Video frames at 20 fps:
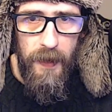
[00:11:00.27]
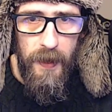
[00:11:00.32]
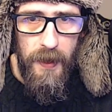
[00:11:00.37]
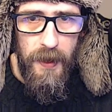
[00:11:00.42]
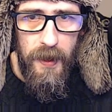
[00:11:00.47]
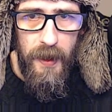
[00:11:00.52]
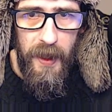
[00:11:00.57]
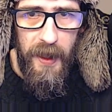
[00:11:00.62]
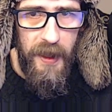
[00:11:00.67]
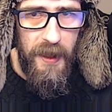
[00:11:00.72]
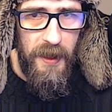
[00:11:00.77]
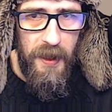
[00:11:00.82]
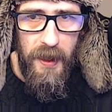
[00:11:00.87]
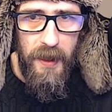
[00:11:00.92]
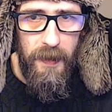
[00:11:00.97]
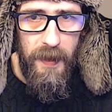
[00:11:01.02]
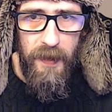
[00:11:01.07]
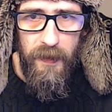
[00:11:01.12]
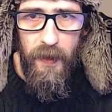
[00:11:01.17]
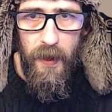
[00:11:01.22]
looks like it's
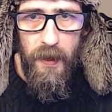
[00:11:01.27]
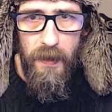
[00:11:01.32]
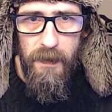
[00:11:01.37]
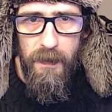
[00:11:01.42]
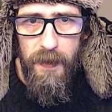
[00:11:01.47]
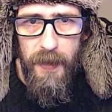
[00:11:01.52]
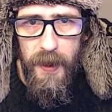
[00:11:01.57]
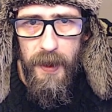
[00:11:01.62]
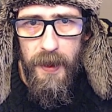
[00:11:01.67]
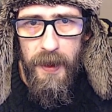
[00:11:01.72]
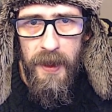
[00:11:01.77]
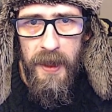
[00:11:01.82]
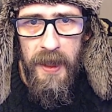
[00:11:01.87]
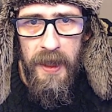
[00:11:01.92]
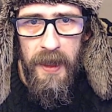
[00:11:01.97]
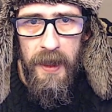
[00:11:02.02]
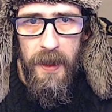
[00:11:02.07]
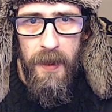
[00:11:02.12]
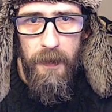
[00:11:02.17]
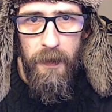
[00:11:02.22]
going to be wrong, but
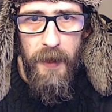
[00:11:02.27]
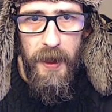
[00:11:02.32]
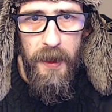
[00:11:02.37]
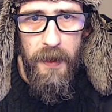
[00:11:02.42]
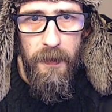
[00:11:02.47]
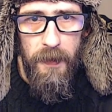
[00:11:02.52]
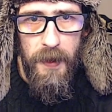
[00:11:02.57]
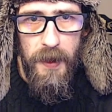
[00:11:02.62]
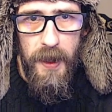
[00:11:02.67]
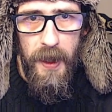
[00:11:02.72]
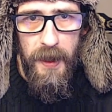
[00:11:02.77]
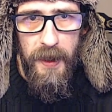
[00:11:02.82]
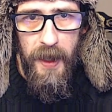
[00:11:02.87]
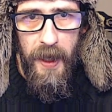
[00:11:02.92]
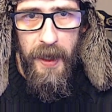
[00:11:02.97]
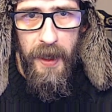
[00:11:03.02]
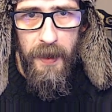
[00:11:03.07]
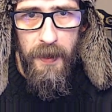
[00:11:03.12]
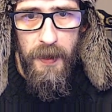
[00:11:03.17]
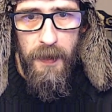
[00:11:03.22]
we can always take
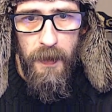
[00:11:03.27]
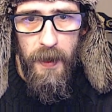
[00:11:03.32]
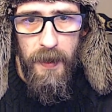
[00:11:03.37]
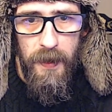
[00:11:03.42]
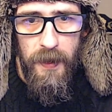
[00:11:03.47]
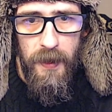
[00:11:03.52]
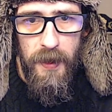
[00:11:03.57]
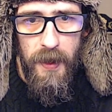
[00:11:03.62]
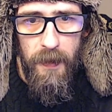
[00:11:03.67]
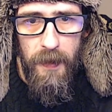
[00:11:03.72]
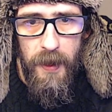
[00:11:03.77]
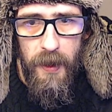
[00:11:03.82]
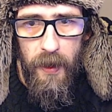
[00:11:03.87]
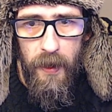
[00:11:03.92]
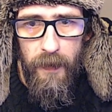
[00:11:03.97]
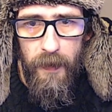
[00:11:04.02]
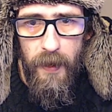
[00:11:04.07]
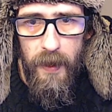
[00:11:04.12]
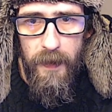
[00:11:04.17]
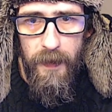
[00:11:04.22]
that out as well. And you see when you
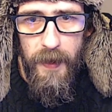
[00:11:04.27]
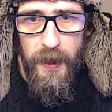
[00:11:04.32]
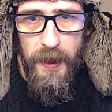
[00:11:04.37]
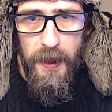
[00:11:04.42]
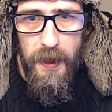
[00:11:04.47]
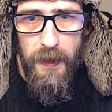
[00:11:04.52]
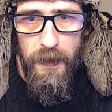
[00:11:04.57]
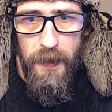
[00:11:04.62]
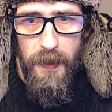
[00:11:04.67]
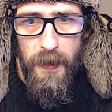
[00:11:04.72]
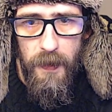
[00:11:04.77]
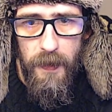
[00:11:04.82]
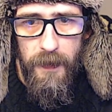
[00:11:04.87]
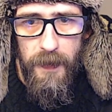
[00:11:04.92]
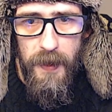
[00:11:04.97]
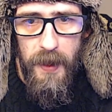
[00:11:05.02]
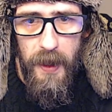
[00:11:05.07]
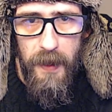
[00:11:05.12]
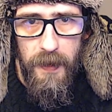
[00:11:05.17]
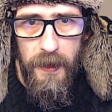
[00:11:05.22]
hover over this, it'll sort of
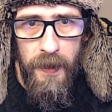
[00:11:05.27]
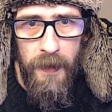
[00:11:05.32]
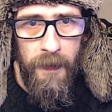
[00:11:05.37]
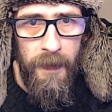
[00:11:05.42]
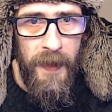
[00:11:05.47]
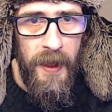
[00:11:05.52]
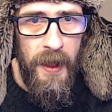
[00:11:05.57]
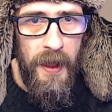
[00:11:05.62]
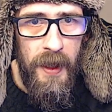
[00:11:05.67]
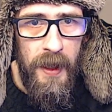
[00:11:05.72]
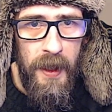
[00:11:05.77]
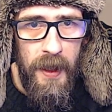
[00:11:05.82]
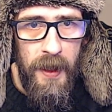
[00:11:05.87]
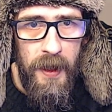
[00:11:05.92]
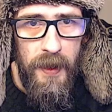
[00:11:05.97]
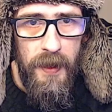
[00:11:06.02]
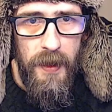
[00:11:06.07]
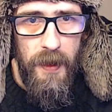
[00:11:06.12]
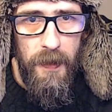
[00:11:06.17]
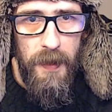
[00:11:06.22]
tell you.
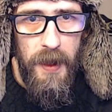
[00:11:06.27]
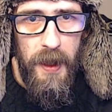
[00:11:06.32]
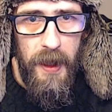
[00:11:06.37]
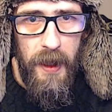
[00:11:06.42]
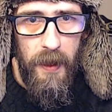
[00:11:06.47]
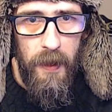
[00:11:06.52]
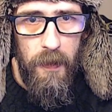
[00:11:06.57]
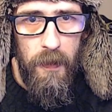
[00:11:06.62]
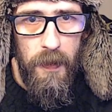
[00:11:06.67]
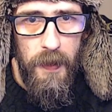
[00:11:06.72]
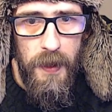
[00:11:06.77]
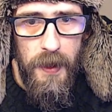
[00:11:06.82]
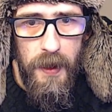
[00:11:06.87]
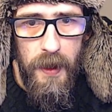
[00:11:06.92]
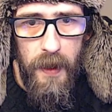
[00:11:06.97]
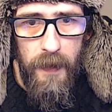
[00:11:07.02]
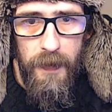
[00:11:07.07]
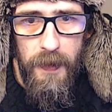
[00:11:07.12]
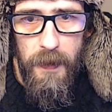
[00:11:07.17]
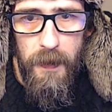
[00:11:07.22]
We'll take out
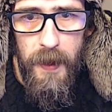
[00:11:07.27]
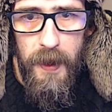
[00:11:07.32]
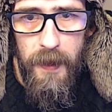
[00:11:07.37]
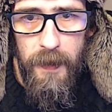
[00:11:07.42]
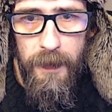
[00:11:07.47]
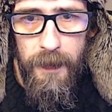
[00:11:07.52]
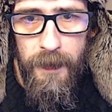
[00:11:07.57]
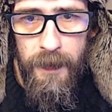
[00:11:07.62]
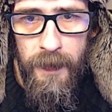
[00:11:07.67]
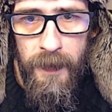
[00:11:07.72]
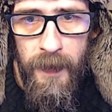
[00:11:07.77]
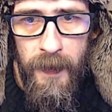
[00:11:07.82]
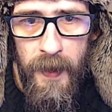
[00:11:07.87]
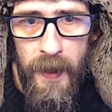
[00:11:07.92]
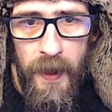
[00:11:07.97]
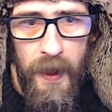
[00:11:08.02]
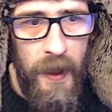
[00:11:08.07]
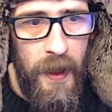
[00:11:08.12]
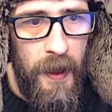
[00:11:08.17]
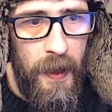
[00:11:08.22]
quarterstaff as well.
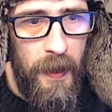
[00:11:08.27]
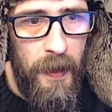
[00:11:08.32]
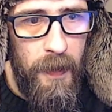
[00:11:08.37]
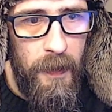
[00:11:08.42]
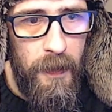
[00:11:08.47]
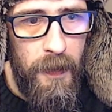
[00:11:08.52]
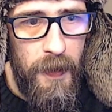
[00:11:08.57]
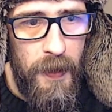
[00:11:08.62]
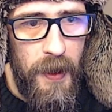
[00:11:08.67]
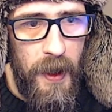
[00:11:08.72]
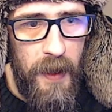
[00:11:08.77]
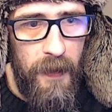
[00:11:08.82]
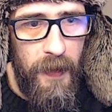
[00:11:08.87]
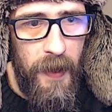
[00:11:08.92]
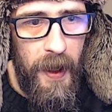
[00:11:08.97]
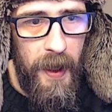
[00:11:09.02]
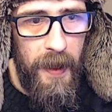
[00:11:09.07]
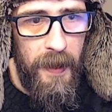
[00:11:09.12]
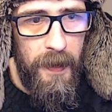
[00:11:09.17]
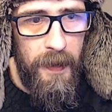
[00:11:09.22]
Save
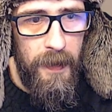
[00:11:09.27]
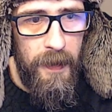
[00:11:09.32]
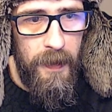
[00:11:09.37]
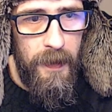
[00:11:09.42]
that.